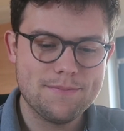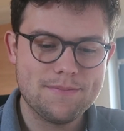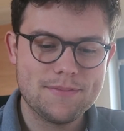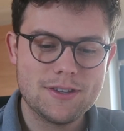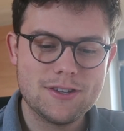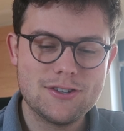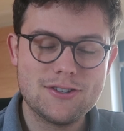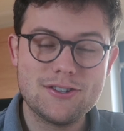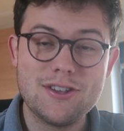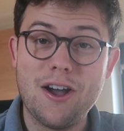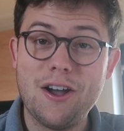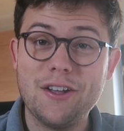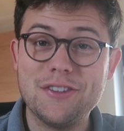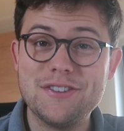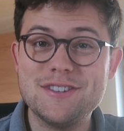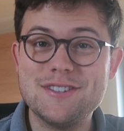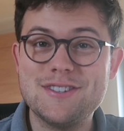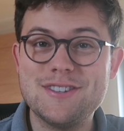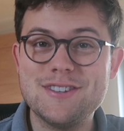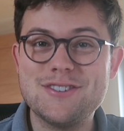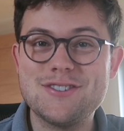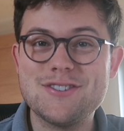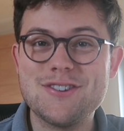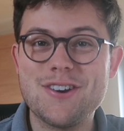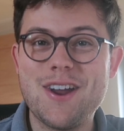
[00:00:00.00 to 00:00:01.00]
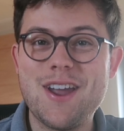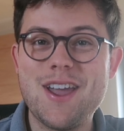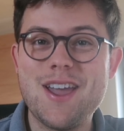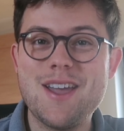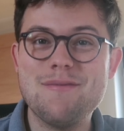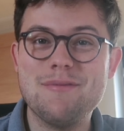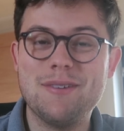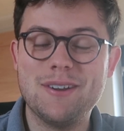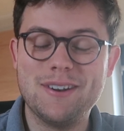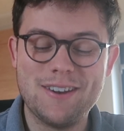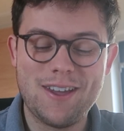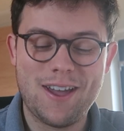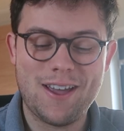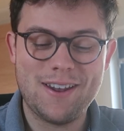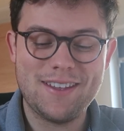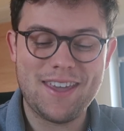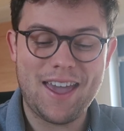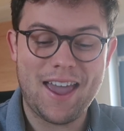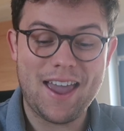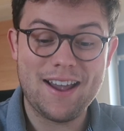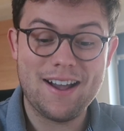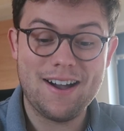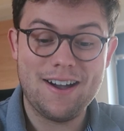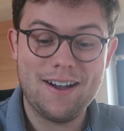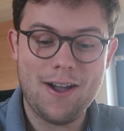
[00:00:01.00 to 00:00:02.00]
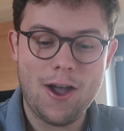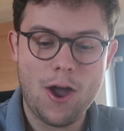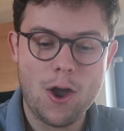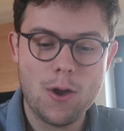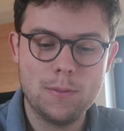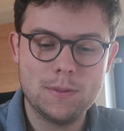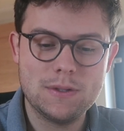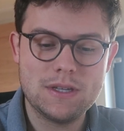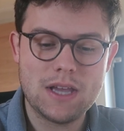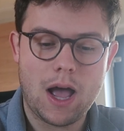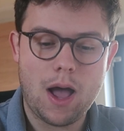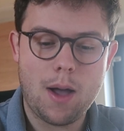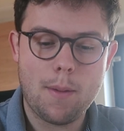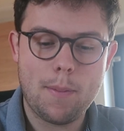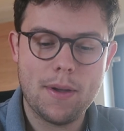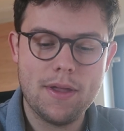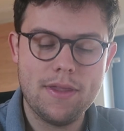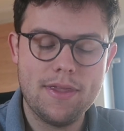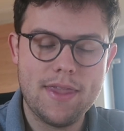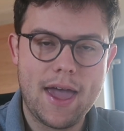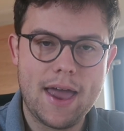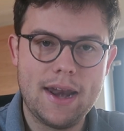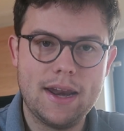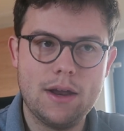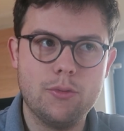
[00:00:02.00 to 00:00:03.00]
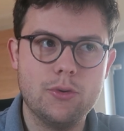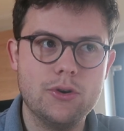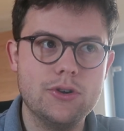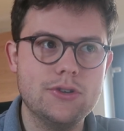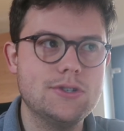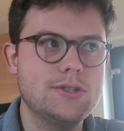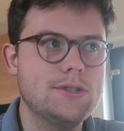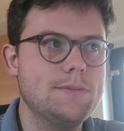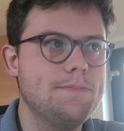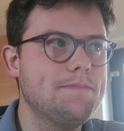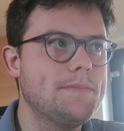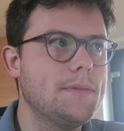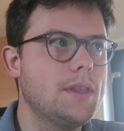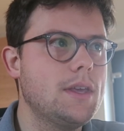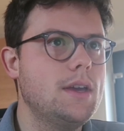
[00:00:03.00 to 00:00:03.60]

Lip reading: started to dream and getting our hopes up, and then it was